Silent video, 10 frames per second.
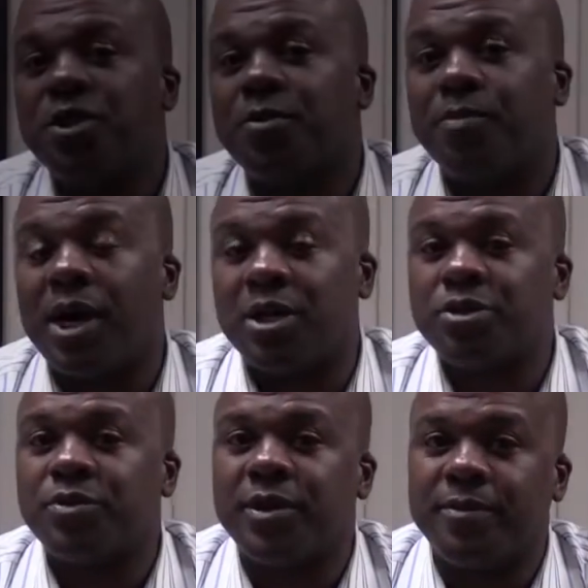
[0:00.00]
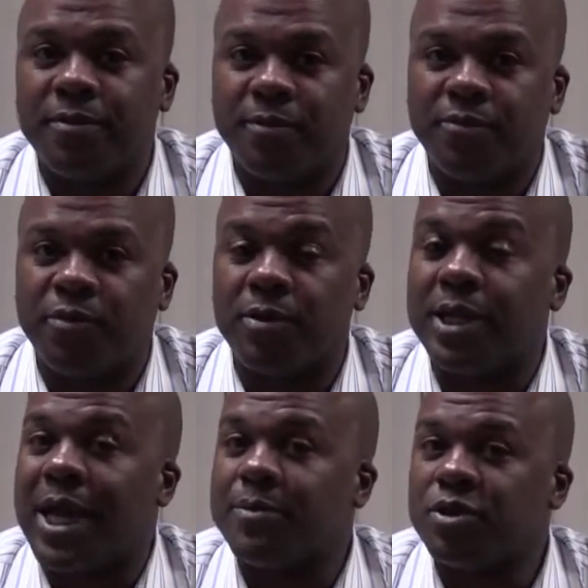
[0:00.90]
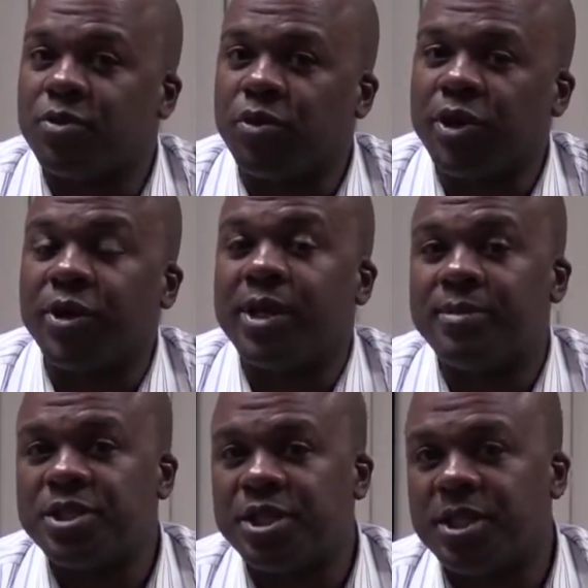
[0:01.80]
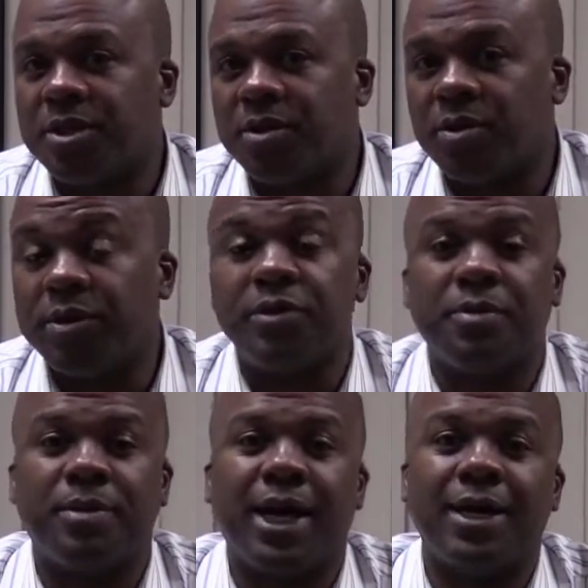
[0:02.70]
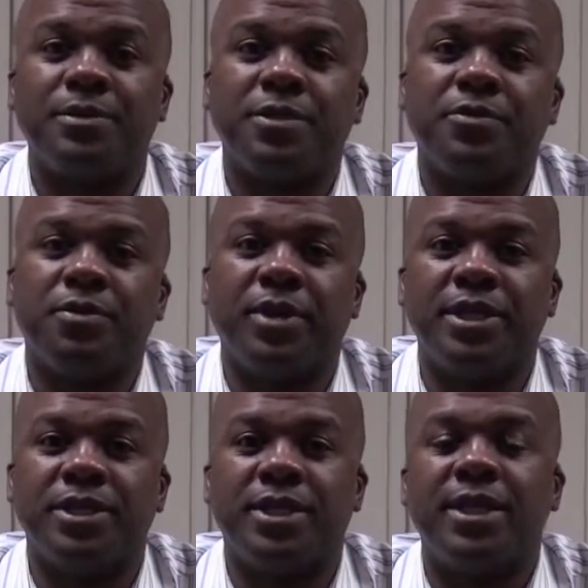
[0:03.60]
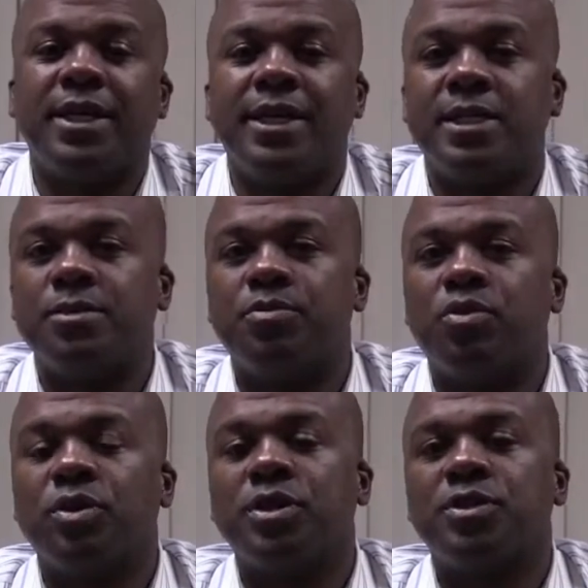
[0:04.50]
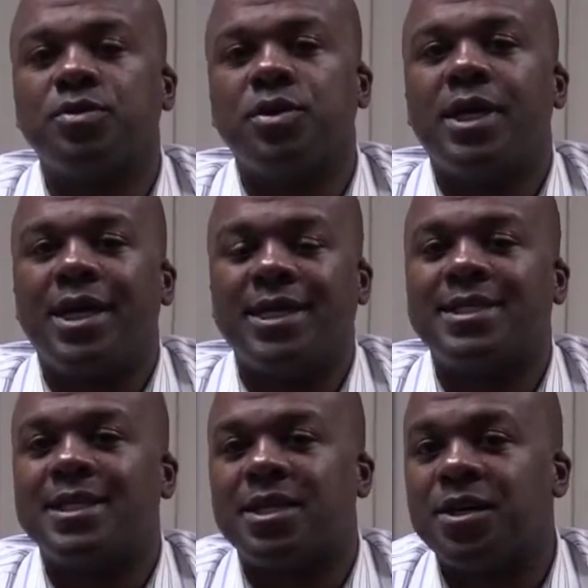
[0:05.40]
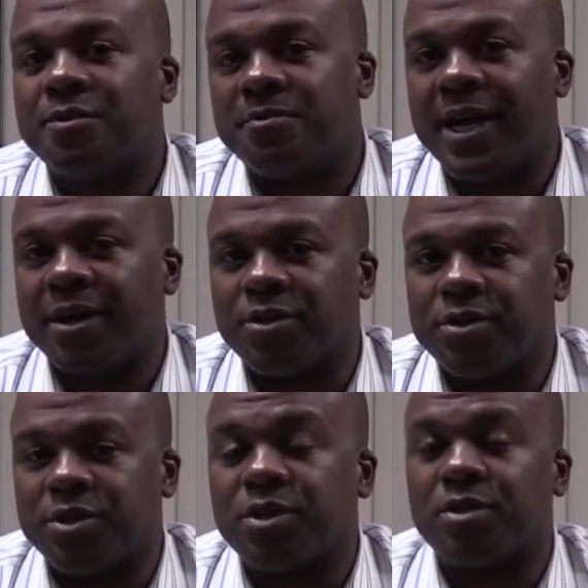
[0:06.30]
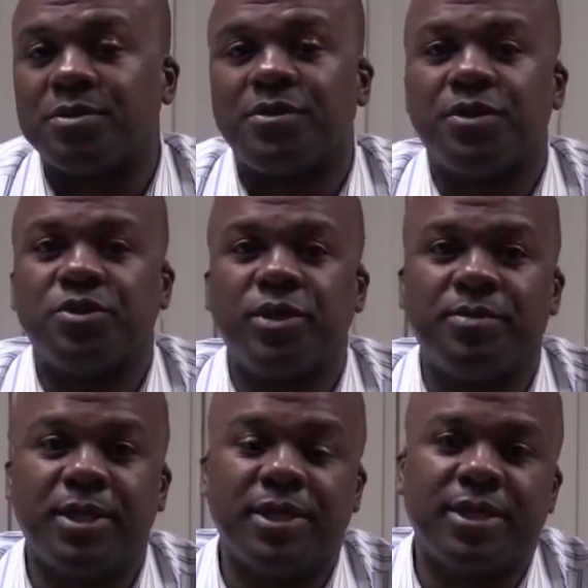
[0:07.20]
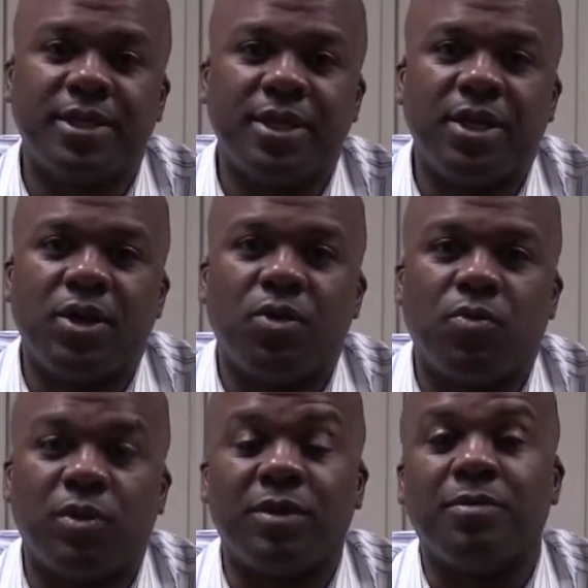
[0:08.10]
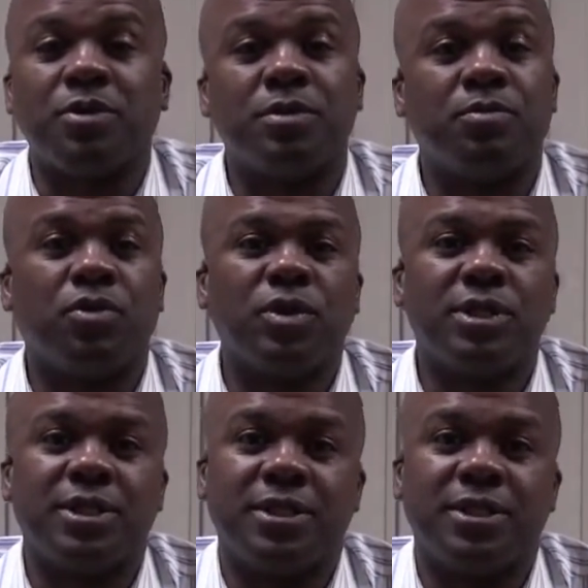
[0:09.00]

to your monitoring for laboratory or imaging or even a biopsy for the patient, it's important to assess other factors in terms of their treatment. One of the most important